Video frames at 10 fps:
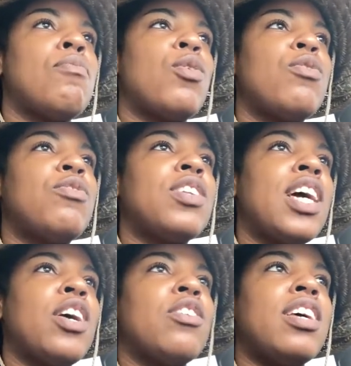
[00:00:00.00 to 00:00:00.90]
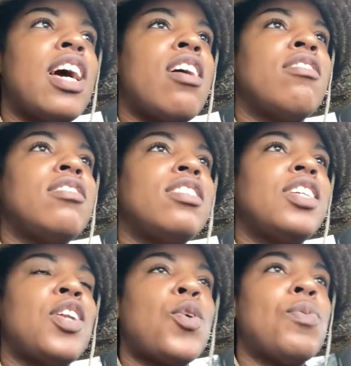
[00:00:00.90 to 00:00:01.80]
Hopefully I go down.
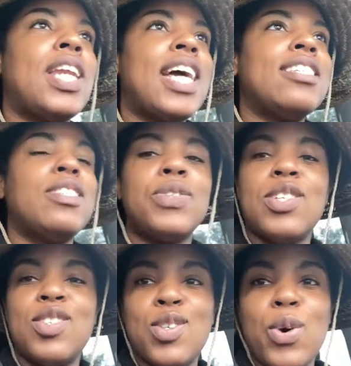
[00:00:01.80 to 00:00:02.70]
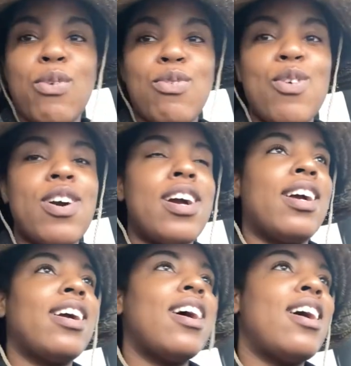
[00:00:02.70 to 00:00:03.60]
You know, it'd be nice to reach
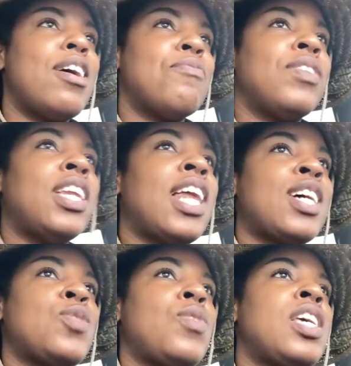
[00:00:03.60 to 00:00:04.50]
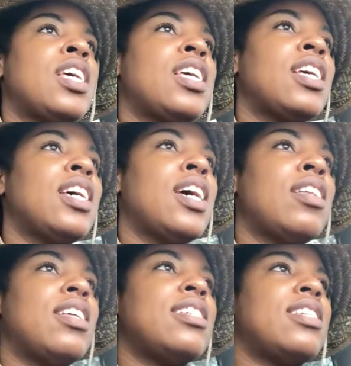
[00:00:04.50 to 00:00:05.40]
204 next week
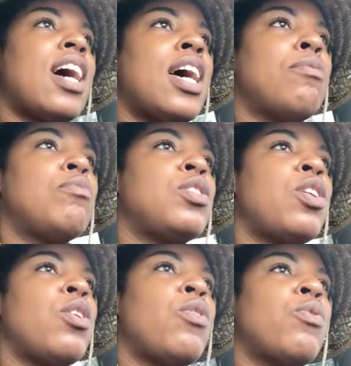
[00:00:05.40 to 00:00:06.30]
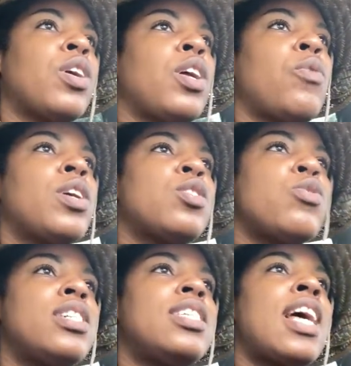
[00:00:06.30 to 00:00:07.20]
this time. So we're gonna work
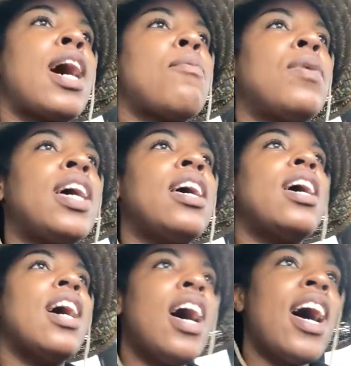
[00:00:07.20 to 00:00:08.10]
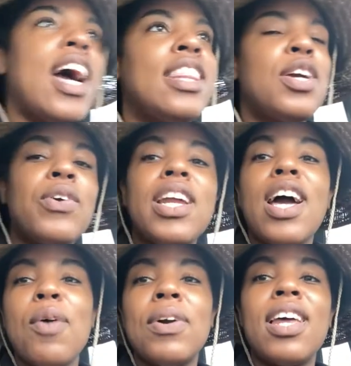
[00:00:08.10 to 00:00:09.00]
towards that. But I think right
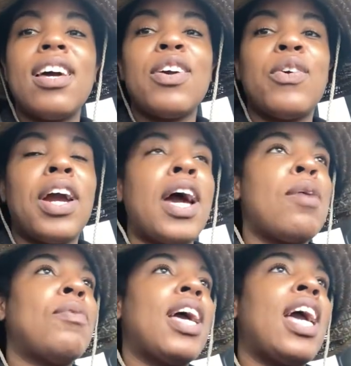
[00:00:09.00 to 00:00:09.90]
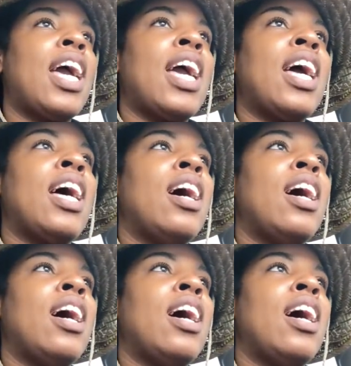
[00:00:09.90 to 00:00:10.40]
now I'm gonna grab a